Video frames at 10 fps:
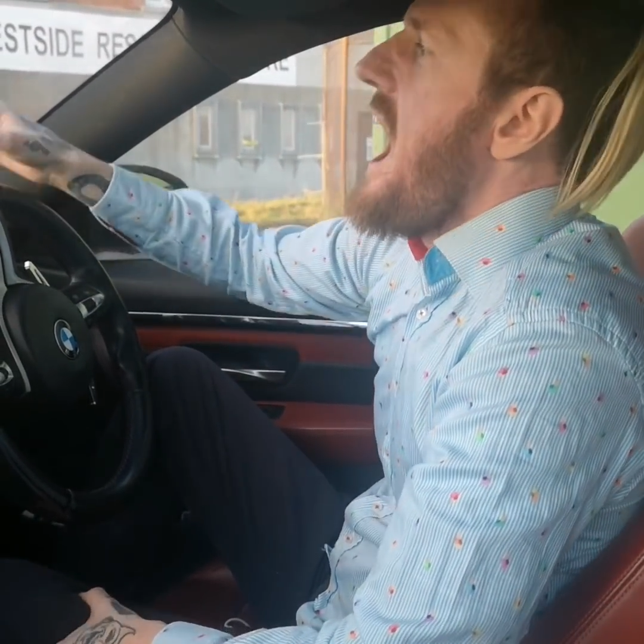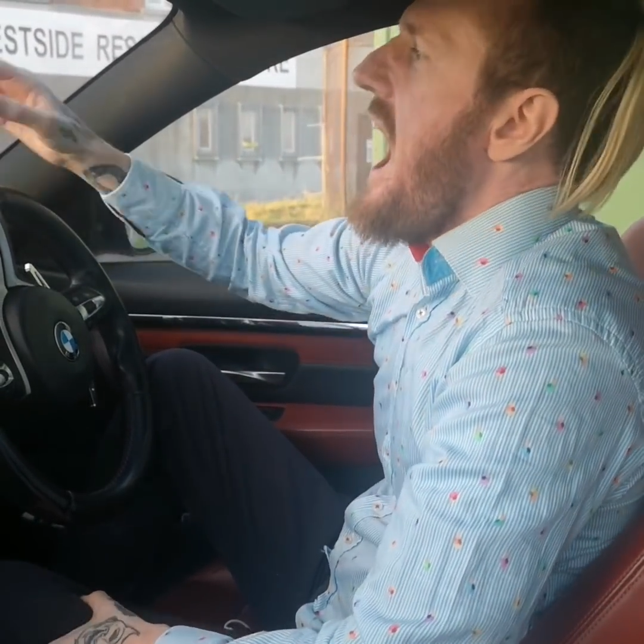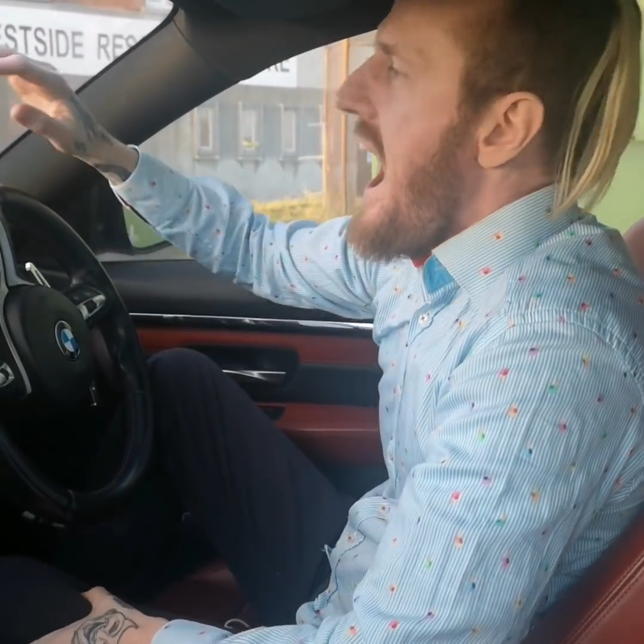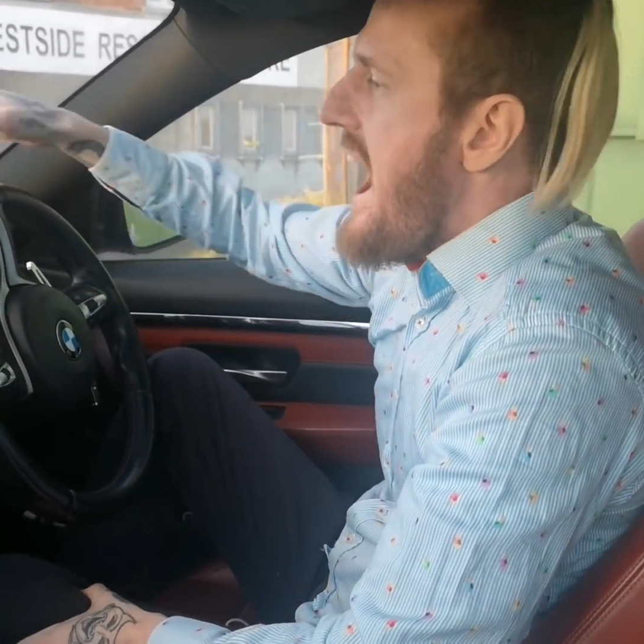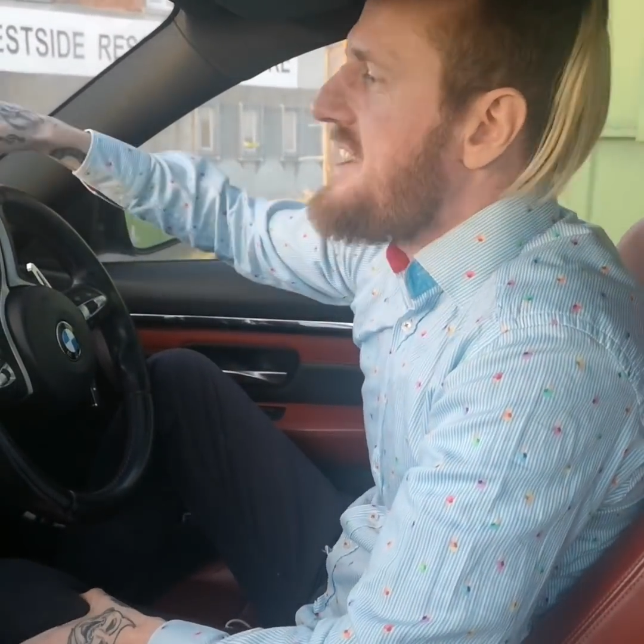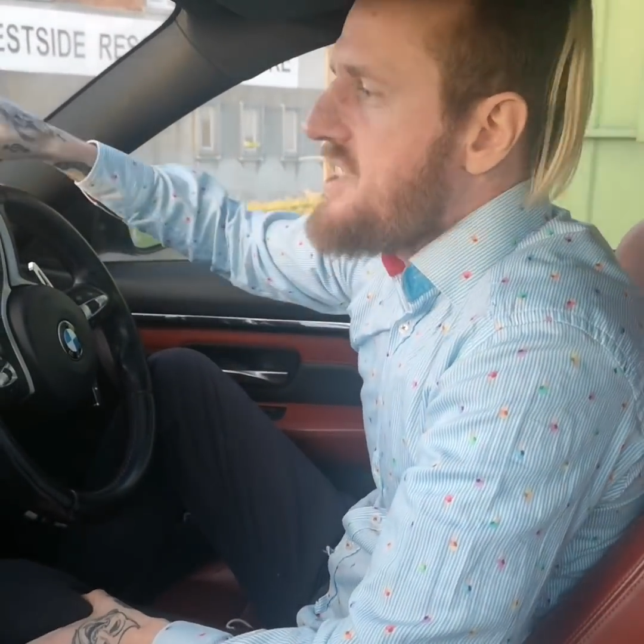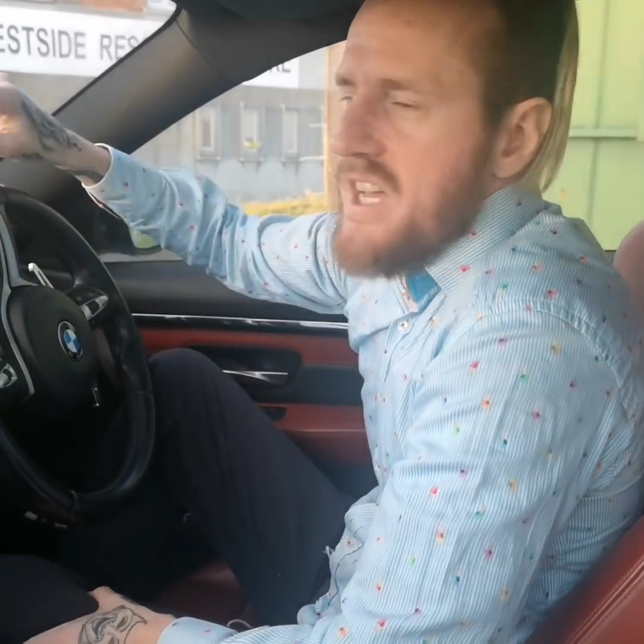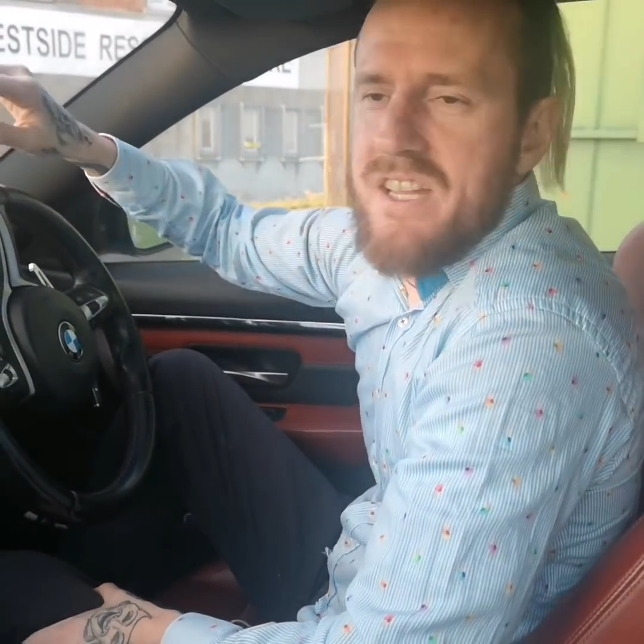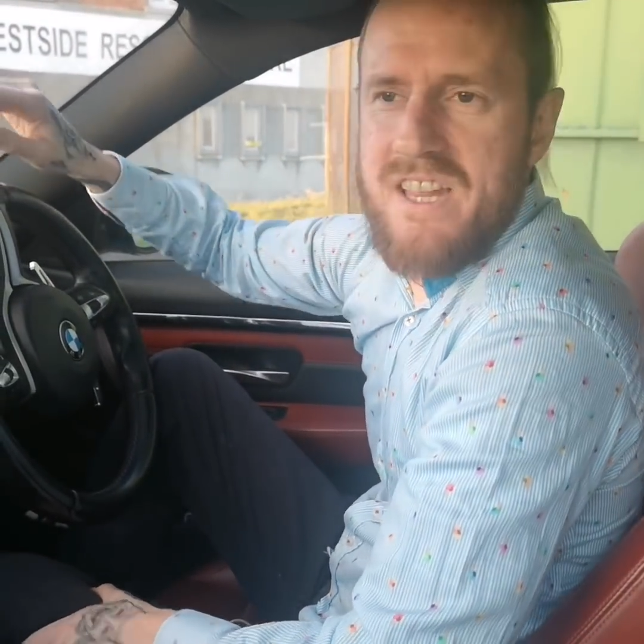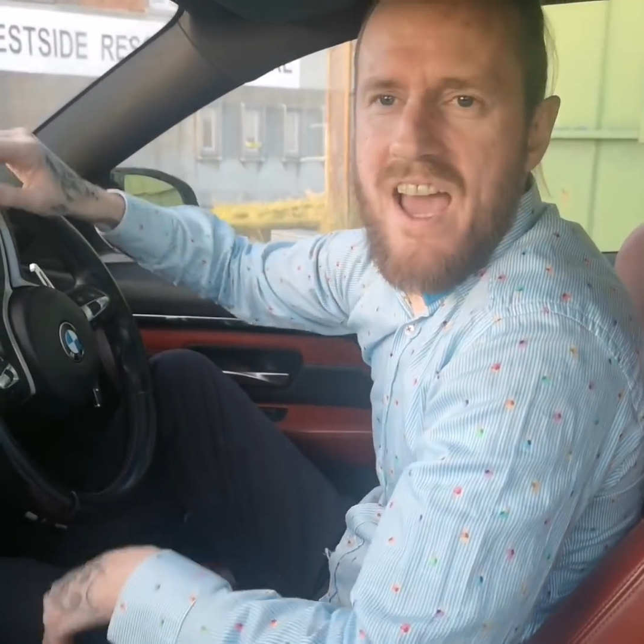And
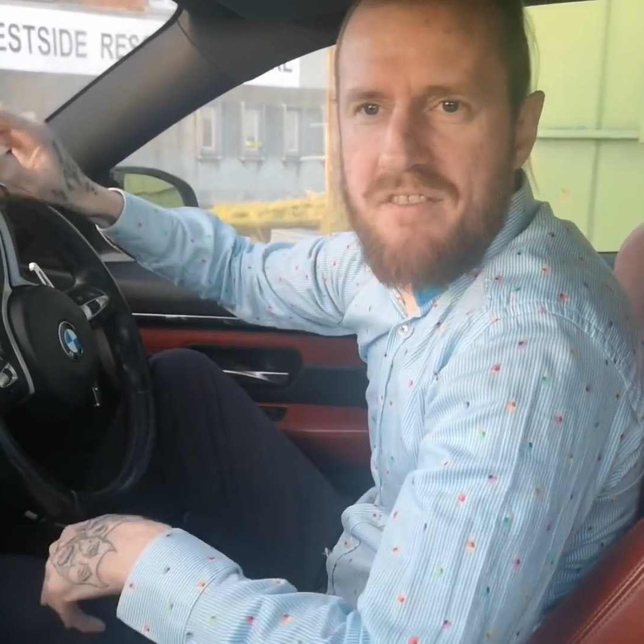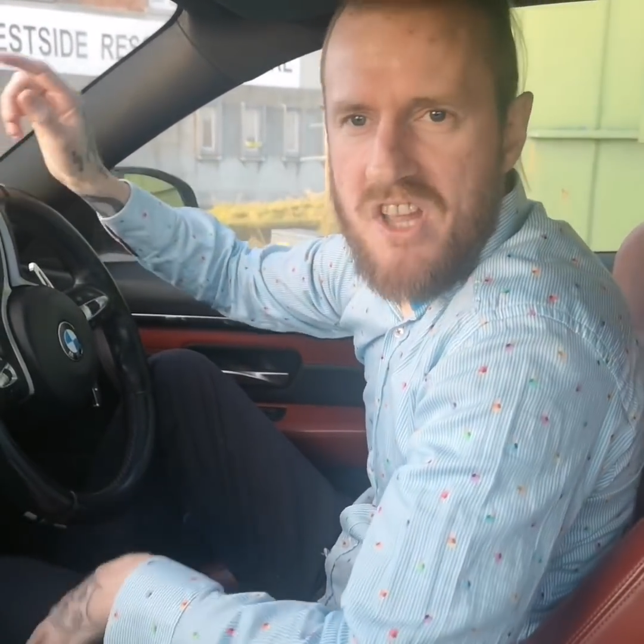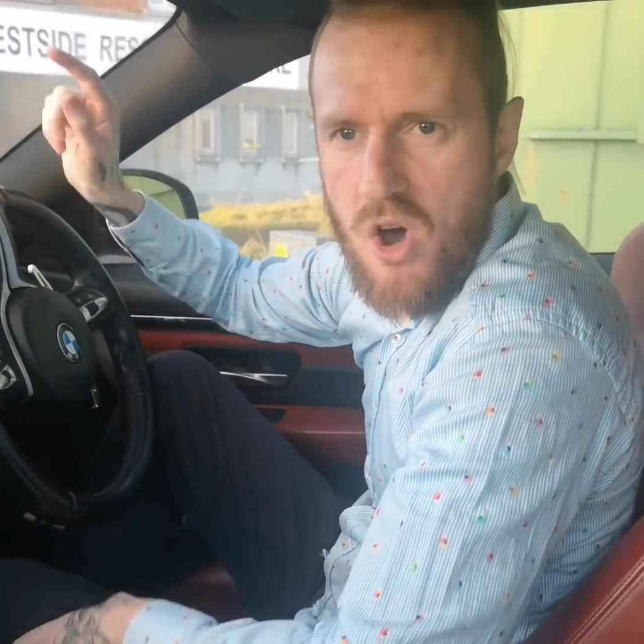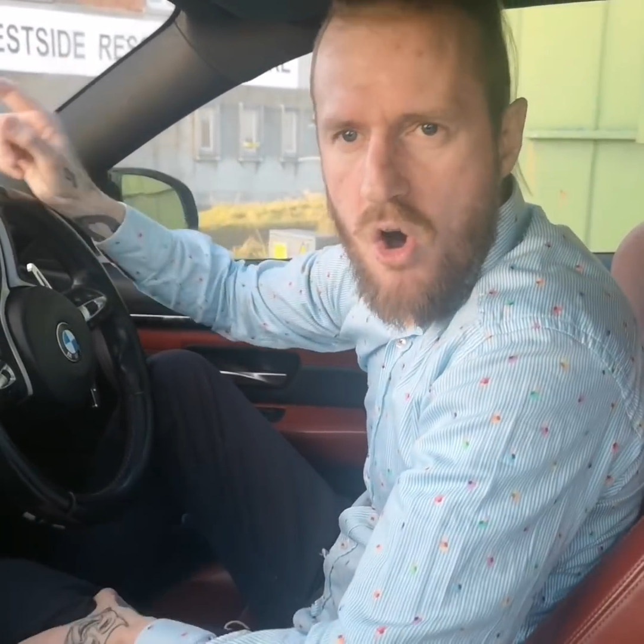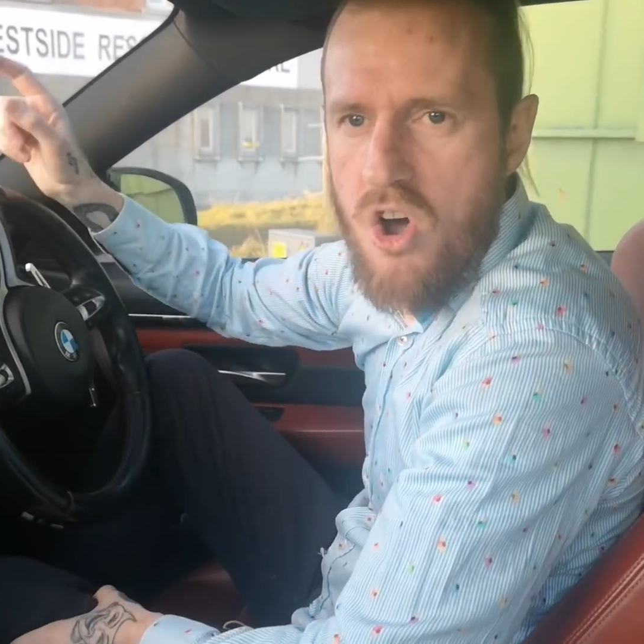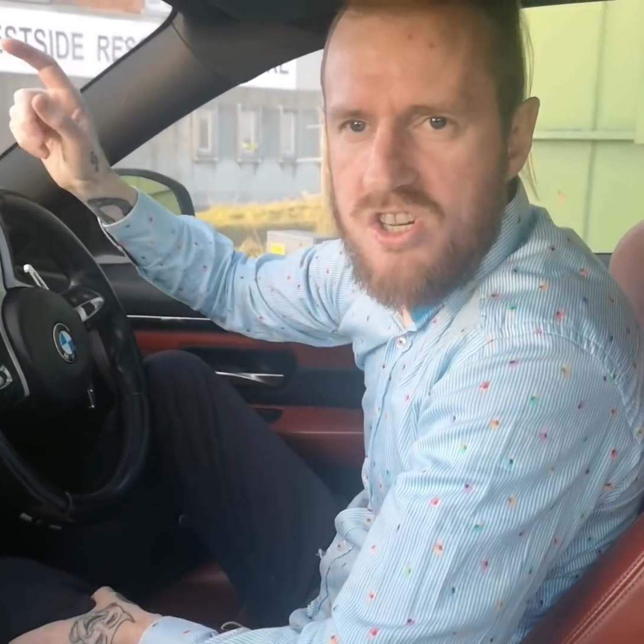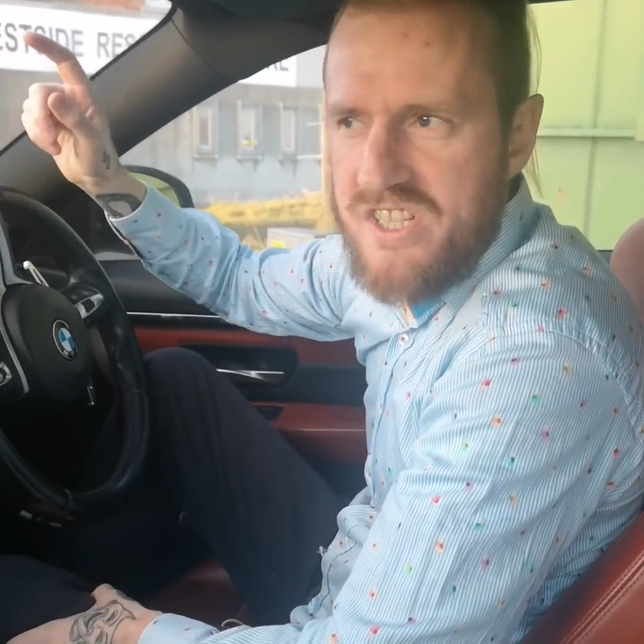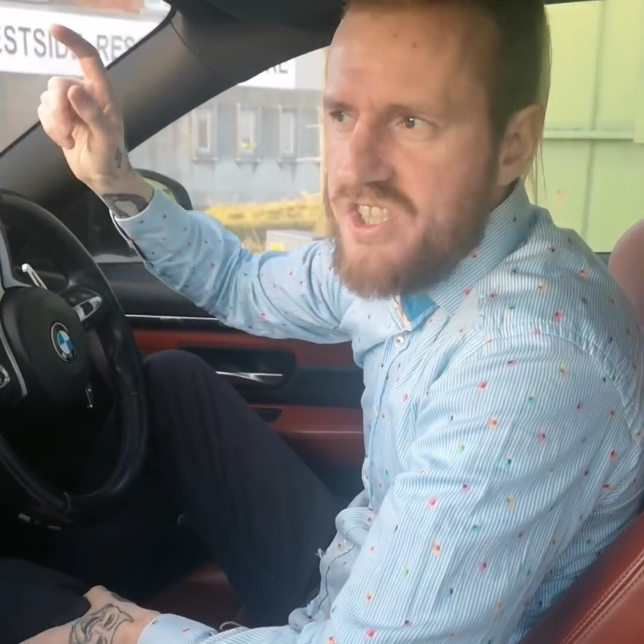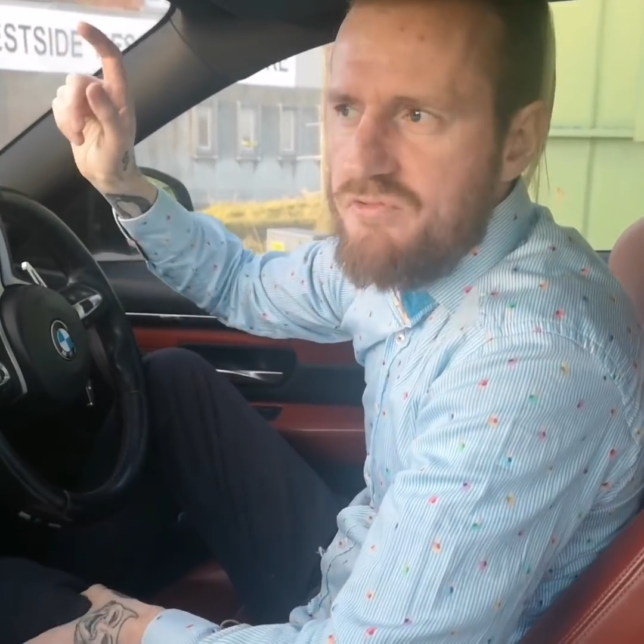they have the oldest